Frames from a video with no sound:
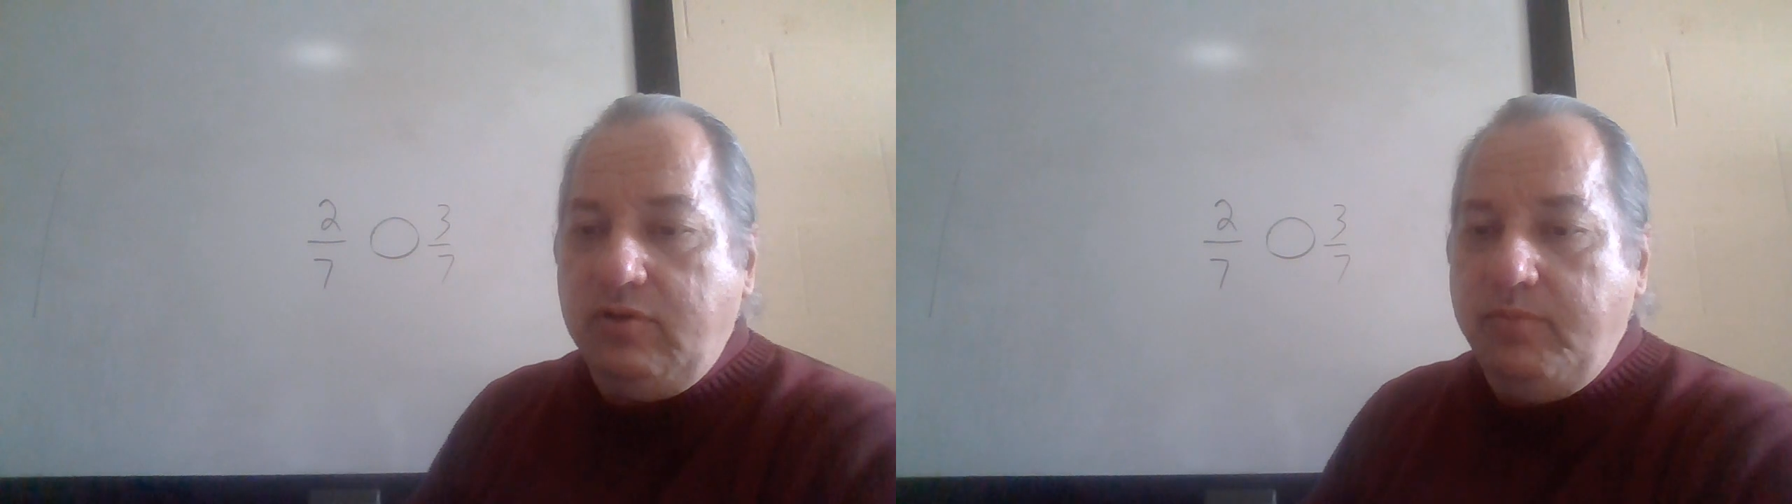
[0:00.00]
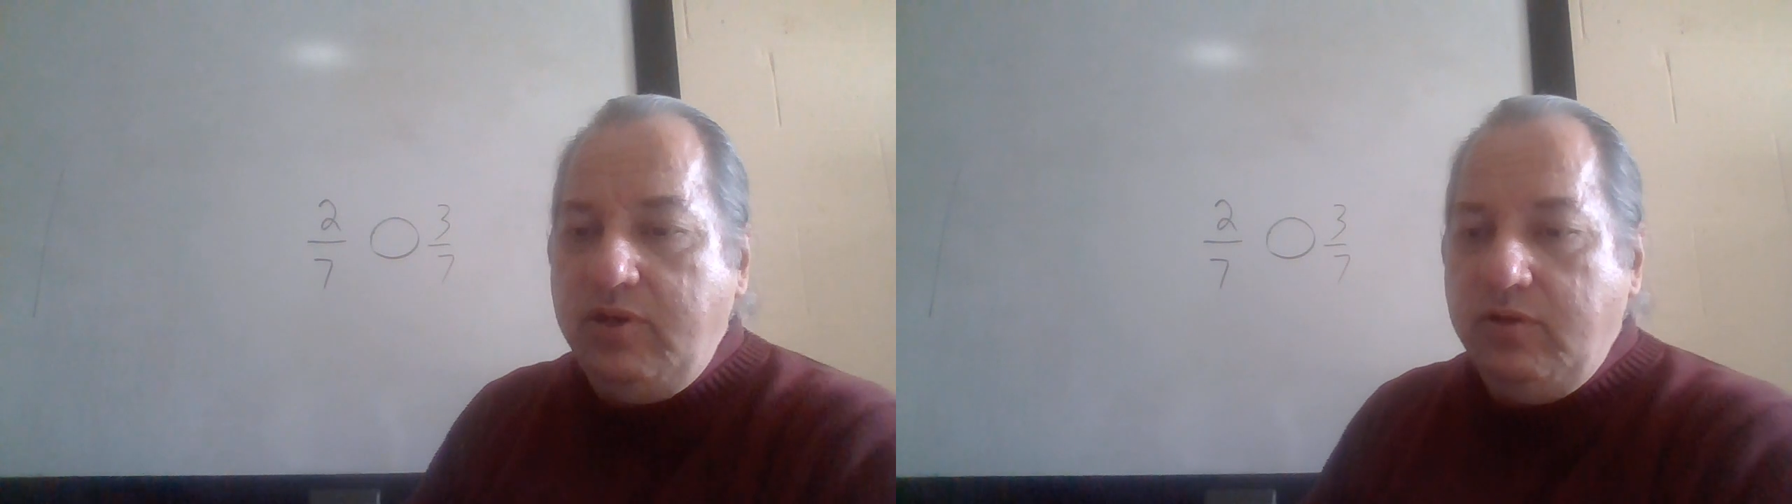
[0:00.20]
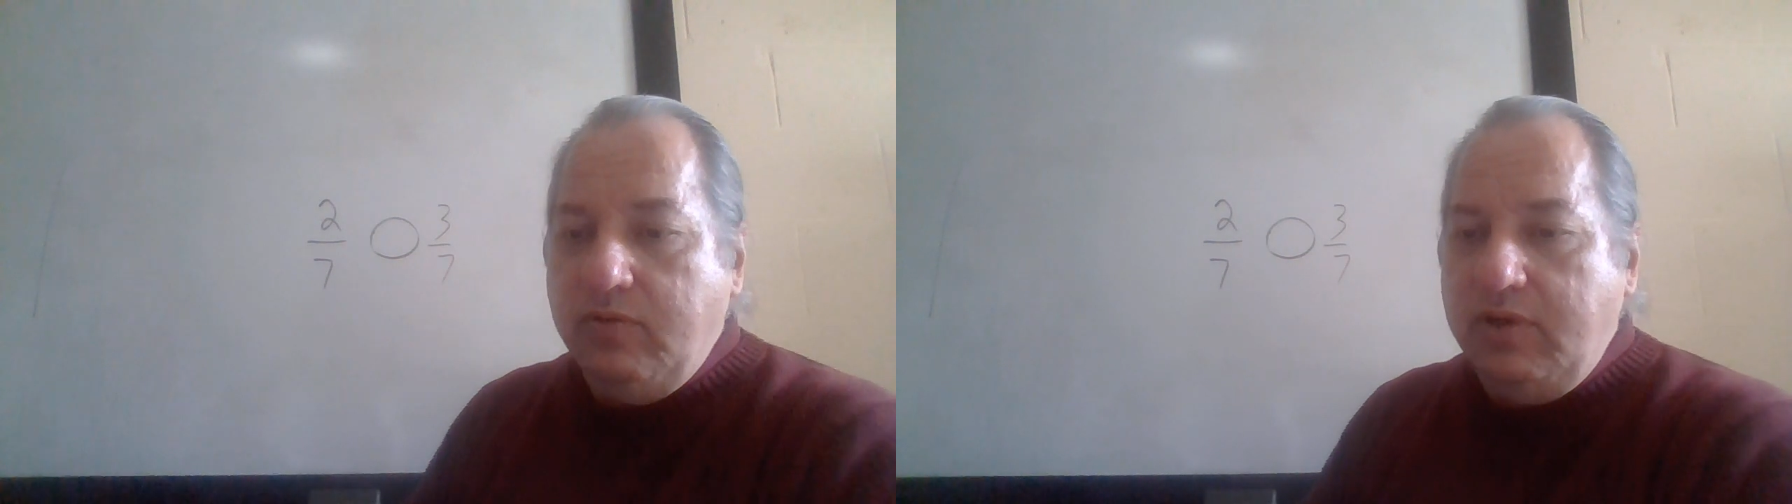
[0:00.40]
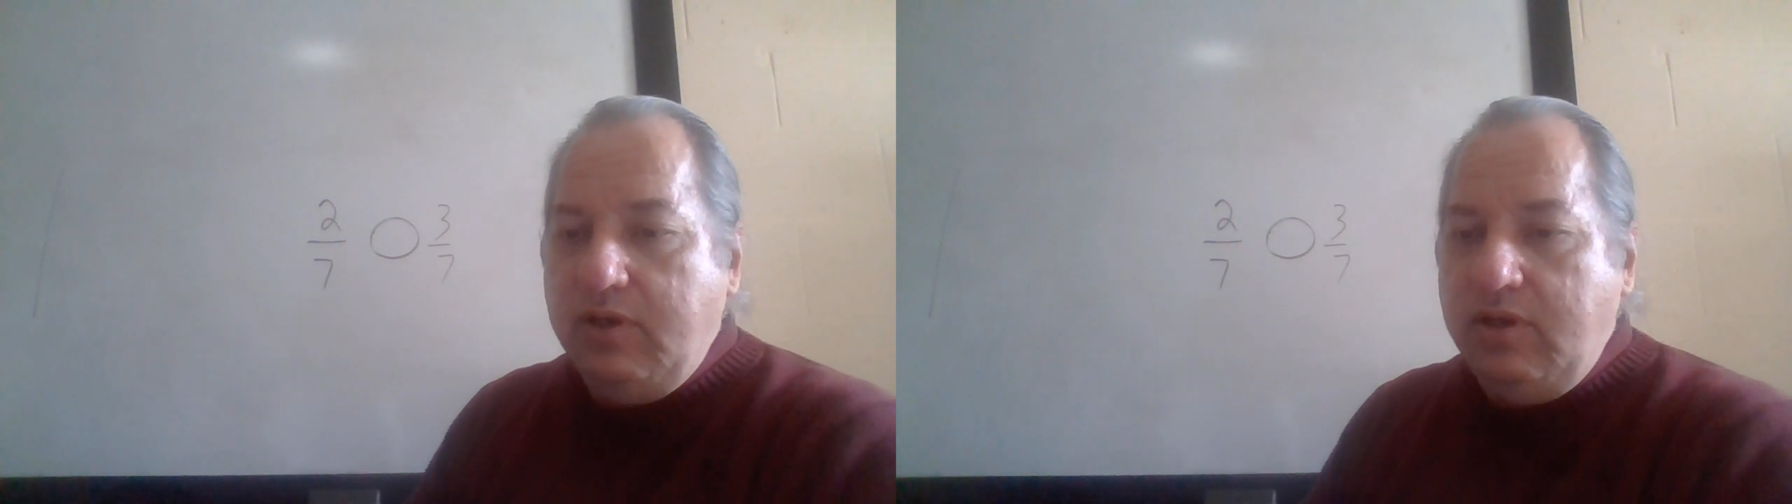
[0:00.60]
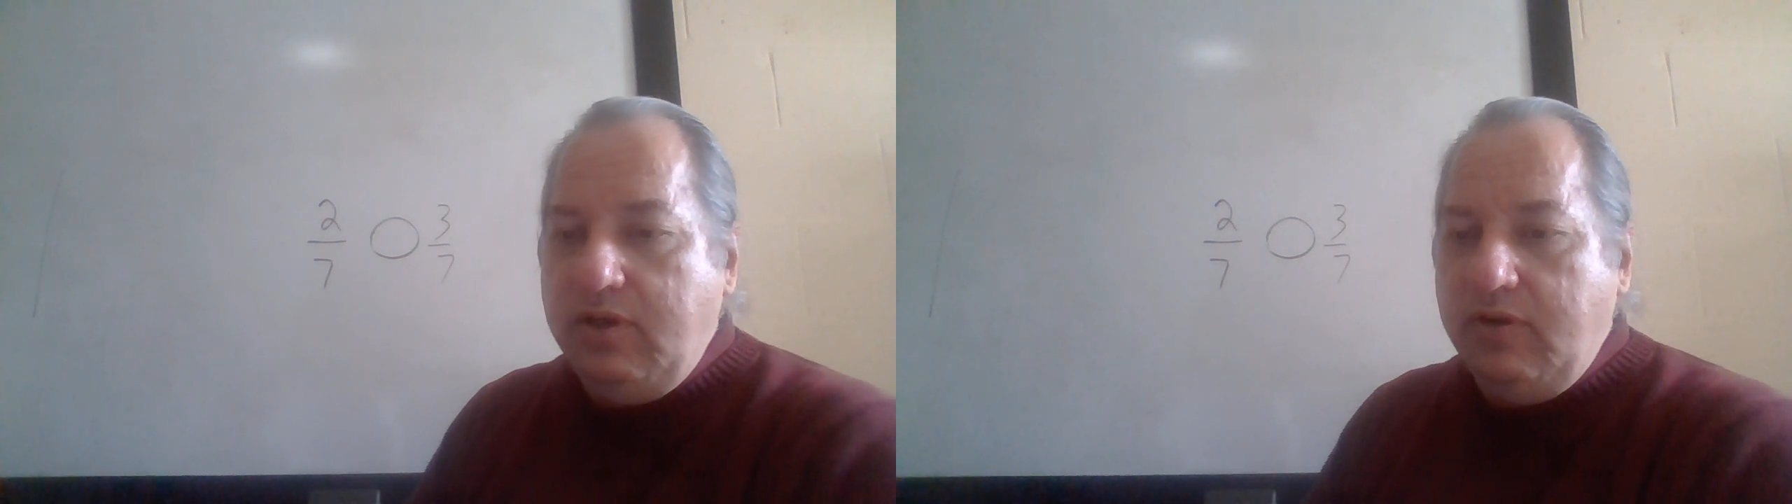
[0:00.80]
to be
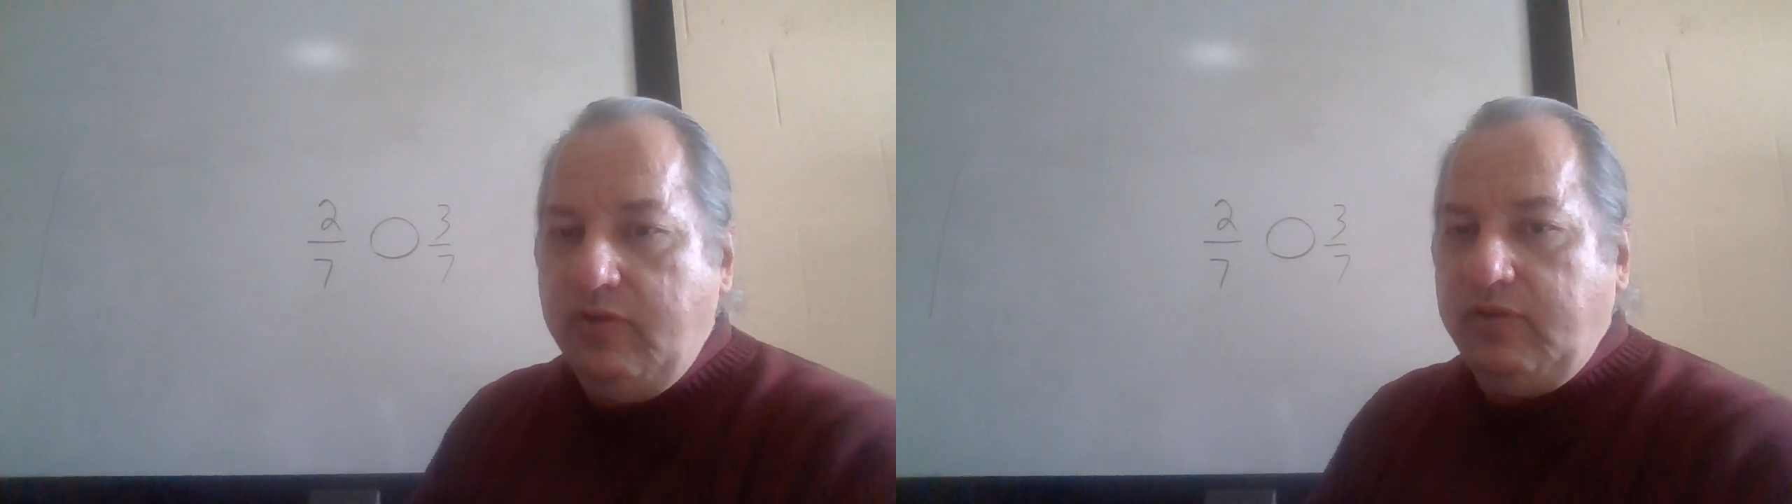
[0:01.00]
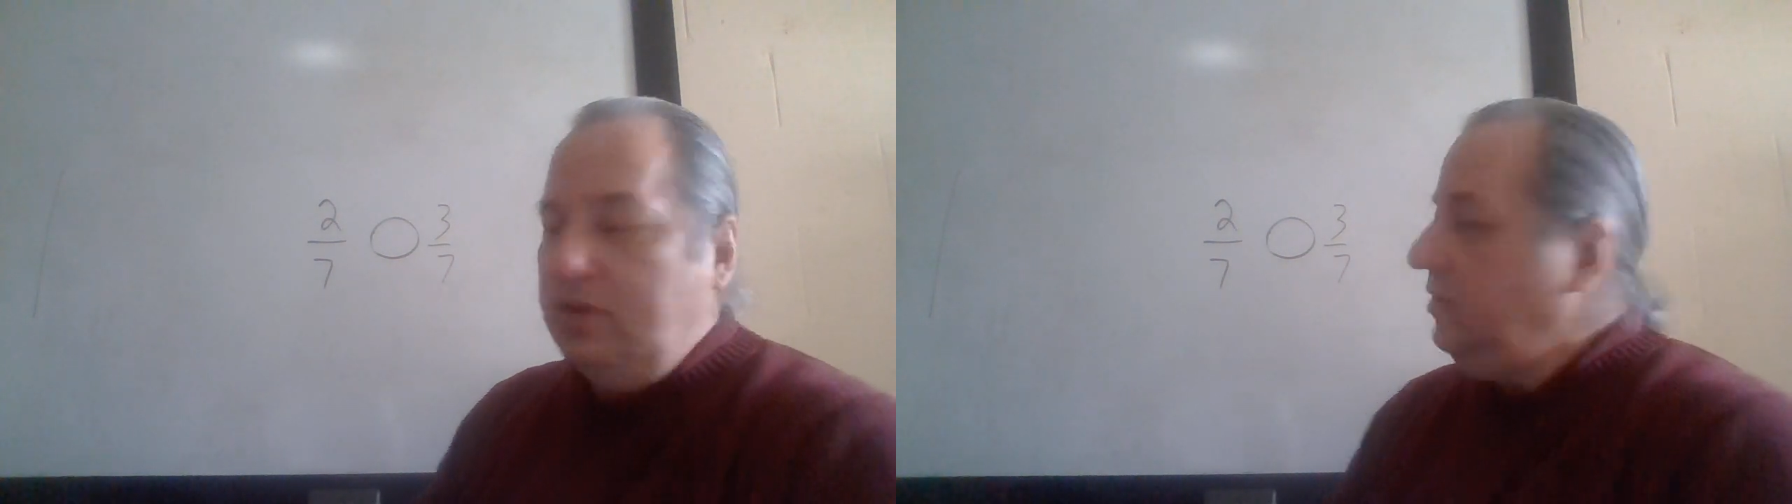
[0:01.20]
doing, is